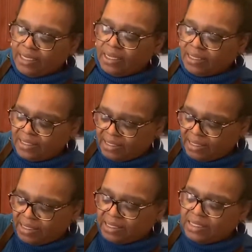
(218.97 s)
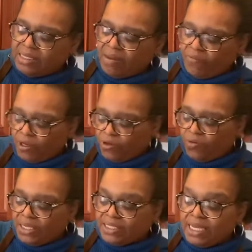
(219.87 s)
the consistency of your
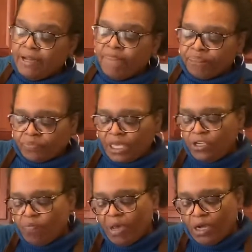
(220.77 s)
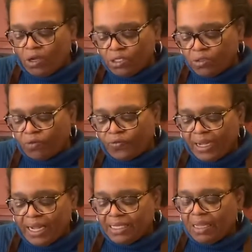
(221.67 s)
grits. And you may also
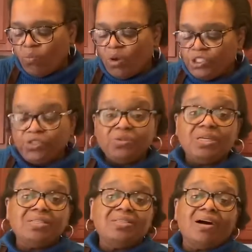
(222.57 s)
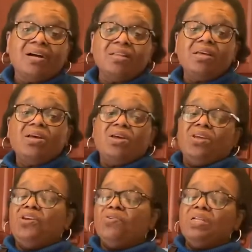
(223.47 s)
find that once you get done,
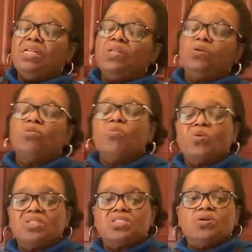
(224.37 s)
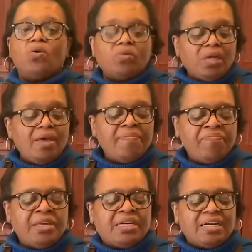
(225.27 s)
you'll need a little more salt,
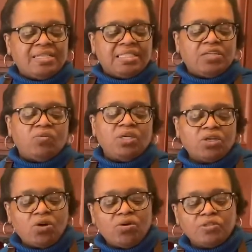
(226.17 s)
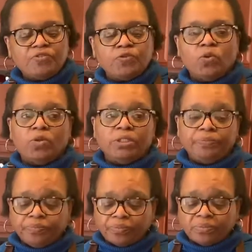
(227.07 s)
because it only calls for
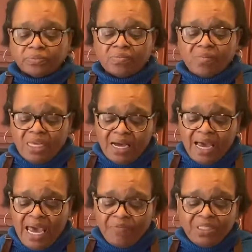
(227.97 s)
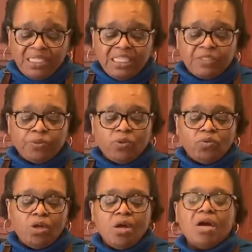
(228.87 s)
a ½
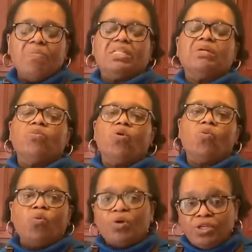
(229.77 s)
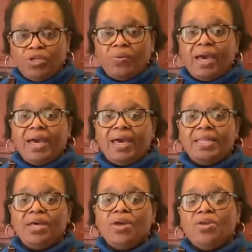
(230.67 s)
teaspoon, but the more water you
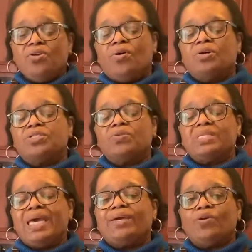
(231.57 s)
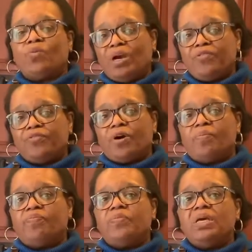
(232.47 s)
add, you're also taking away
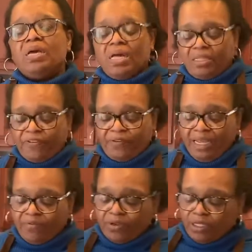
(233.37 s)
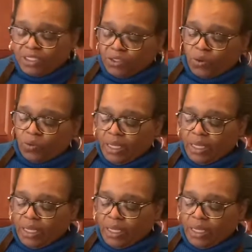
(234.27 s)
from the flavor of the salt.